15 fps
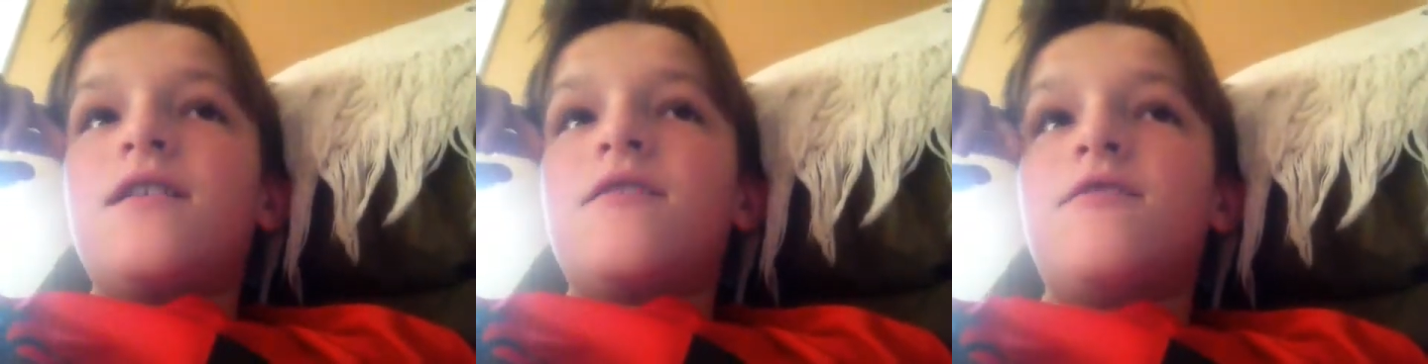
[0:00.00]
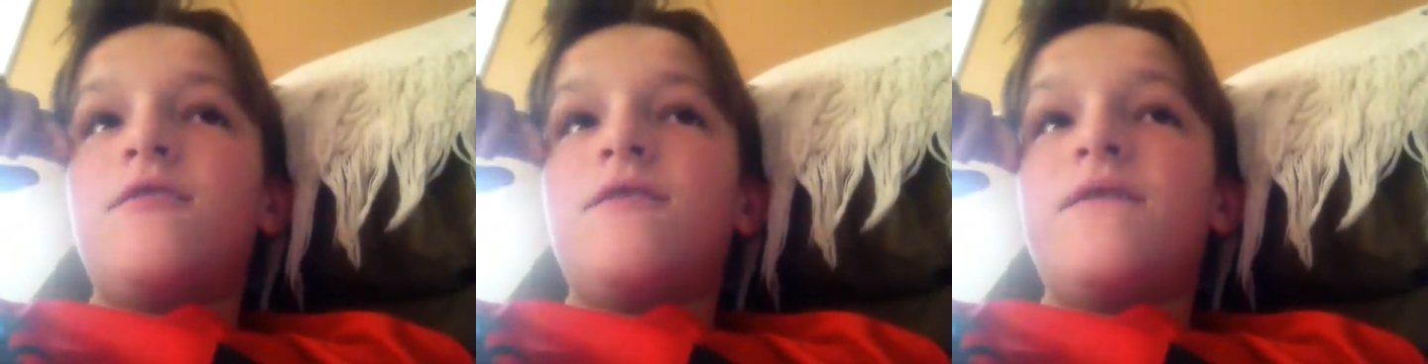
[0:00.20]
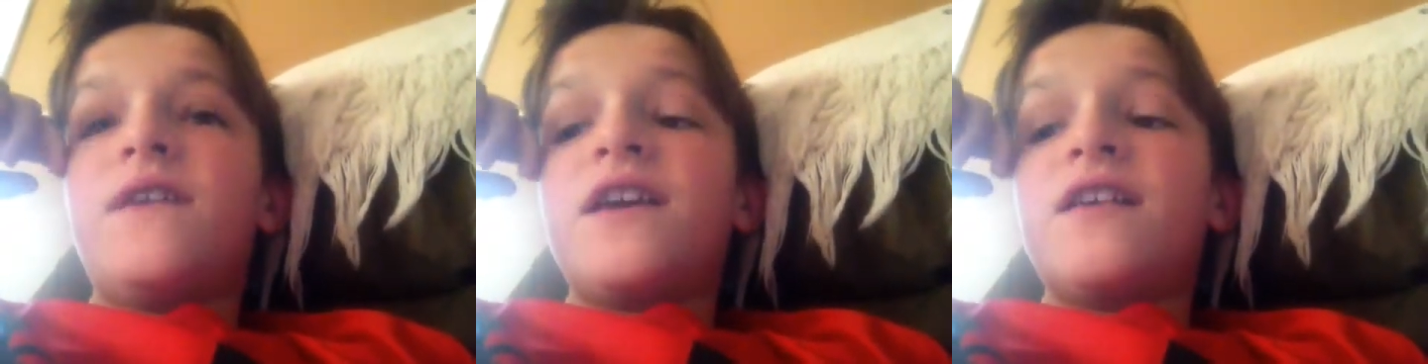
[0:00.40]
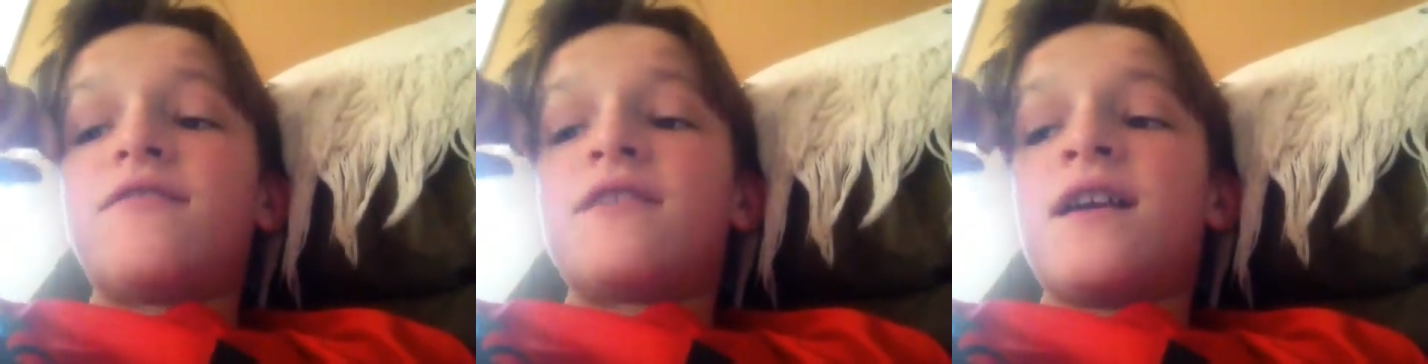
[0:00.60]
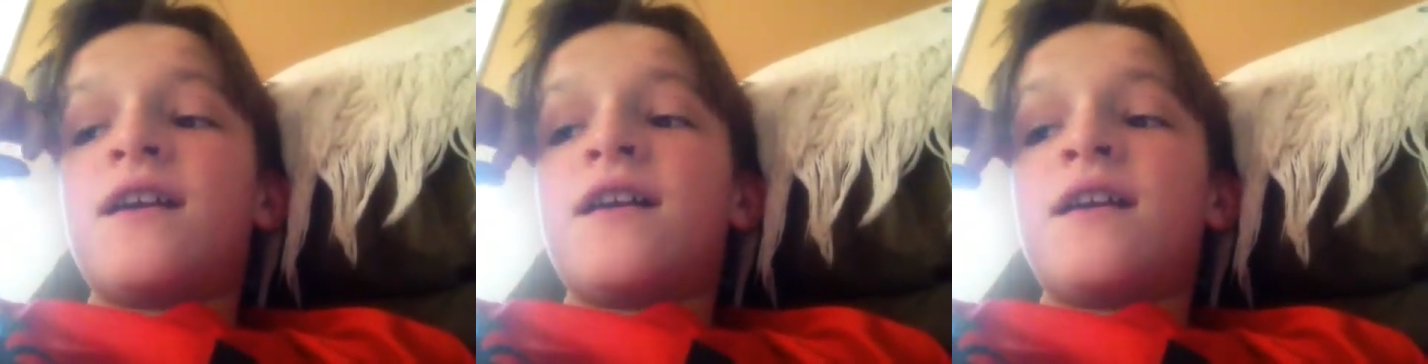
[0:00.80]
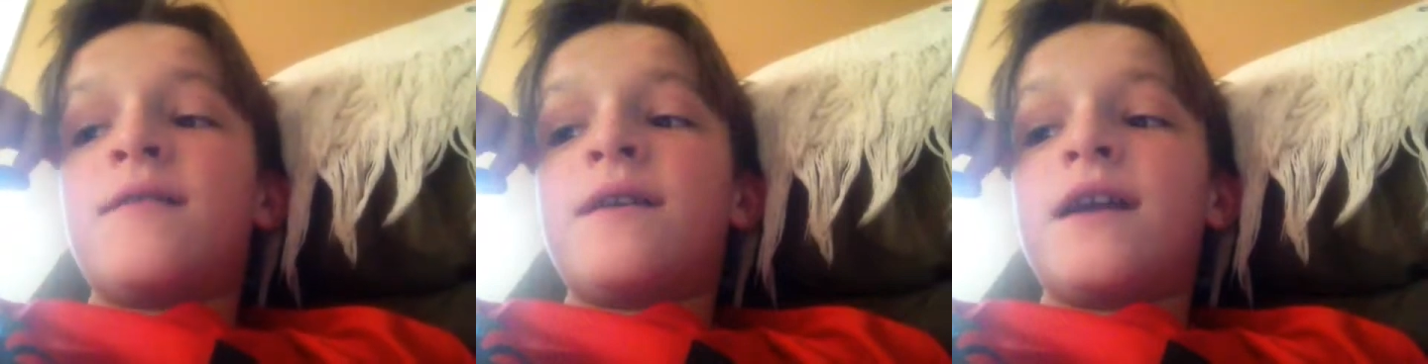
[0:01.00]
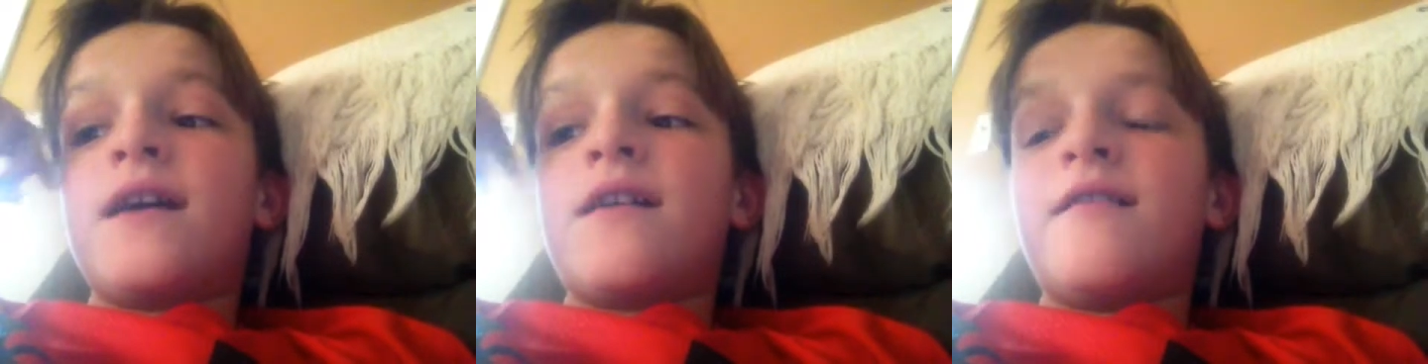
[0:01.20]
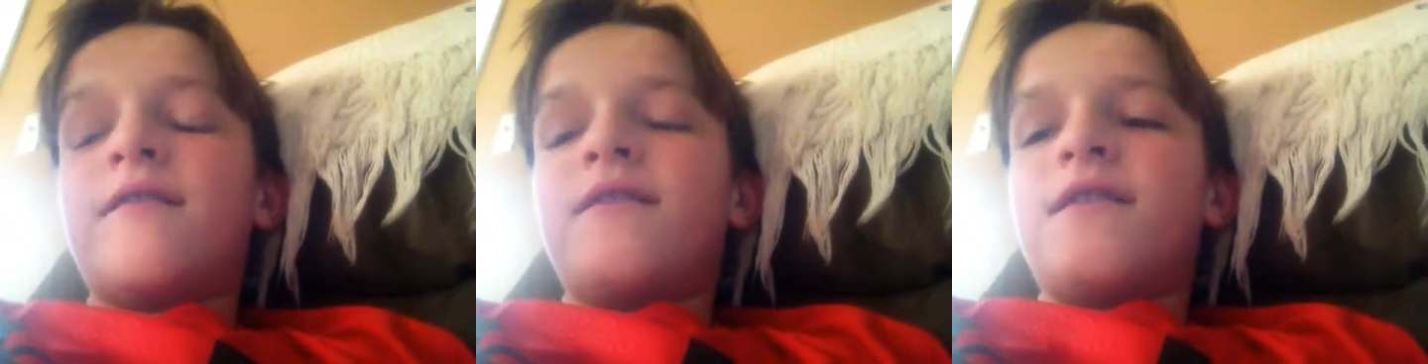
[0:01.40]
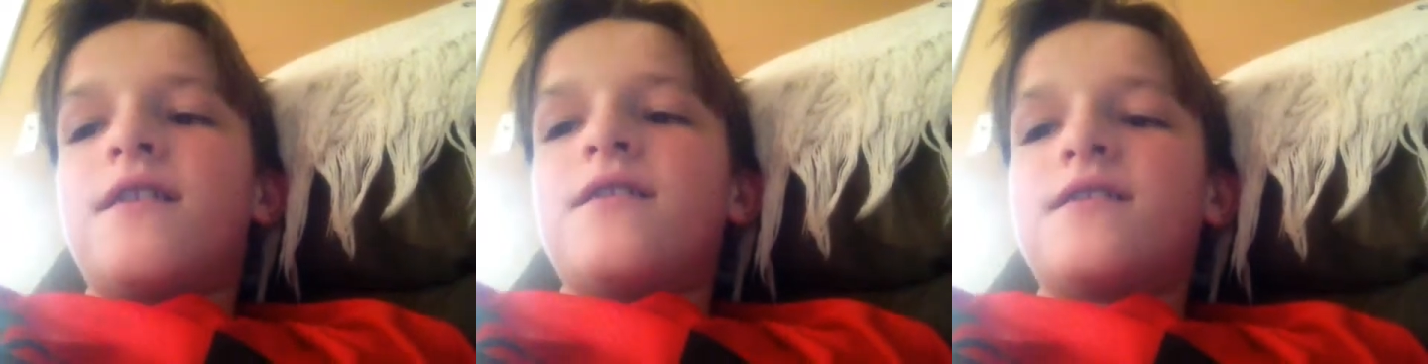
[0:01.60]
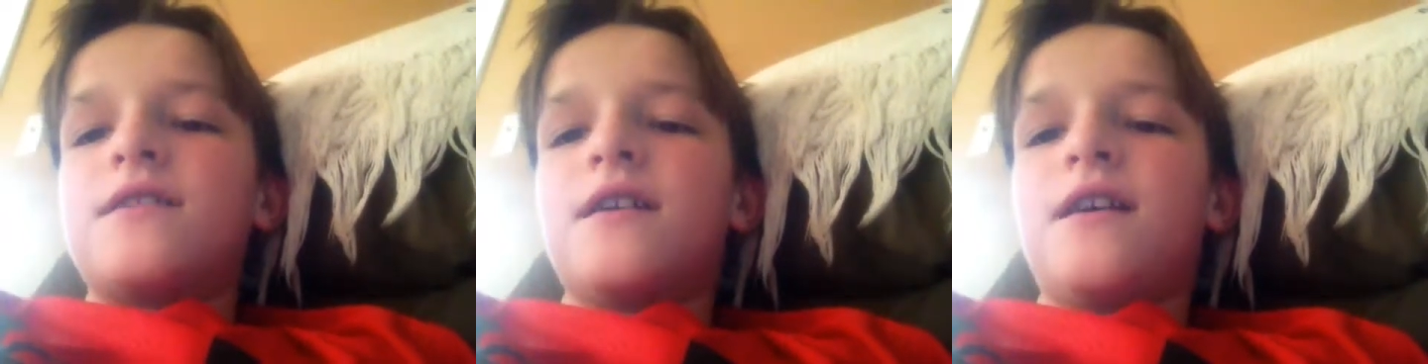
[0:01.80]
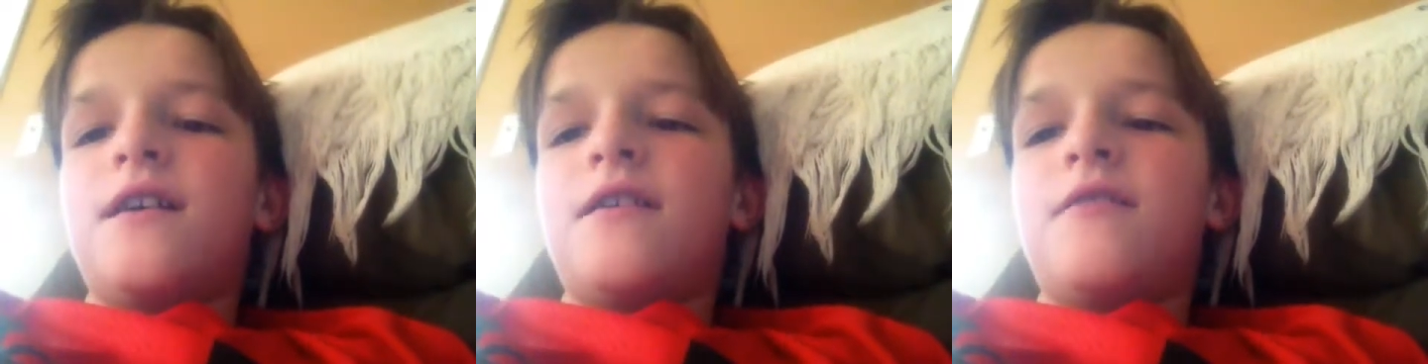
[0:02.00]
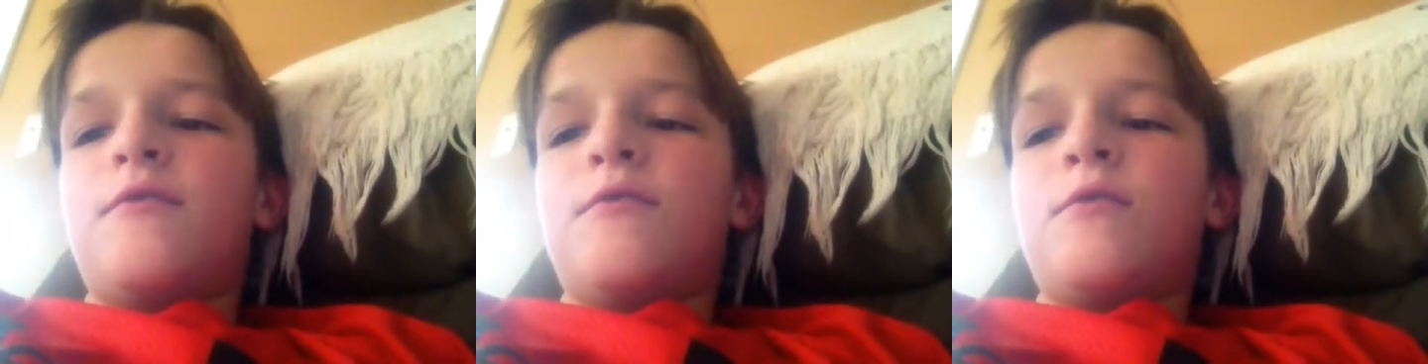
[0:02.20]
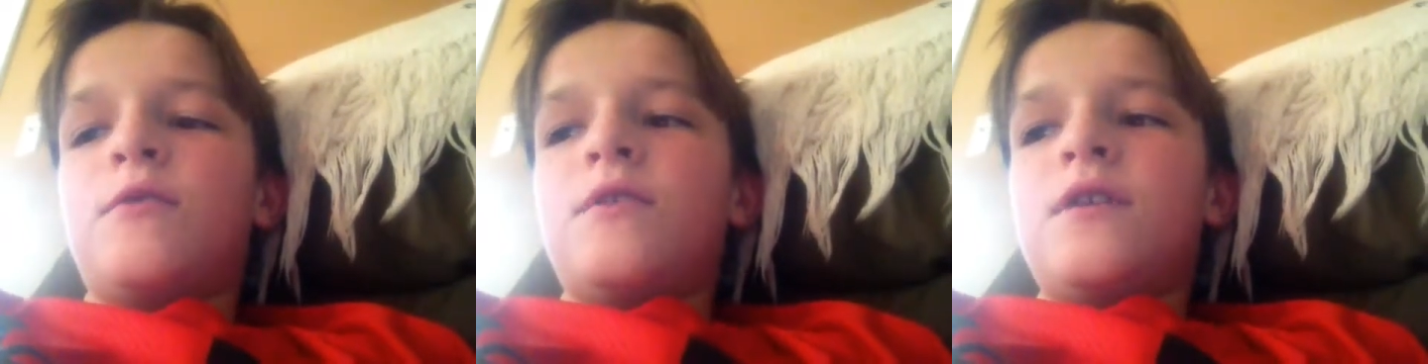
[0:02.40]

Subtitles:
cool videos that are coming out. So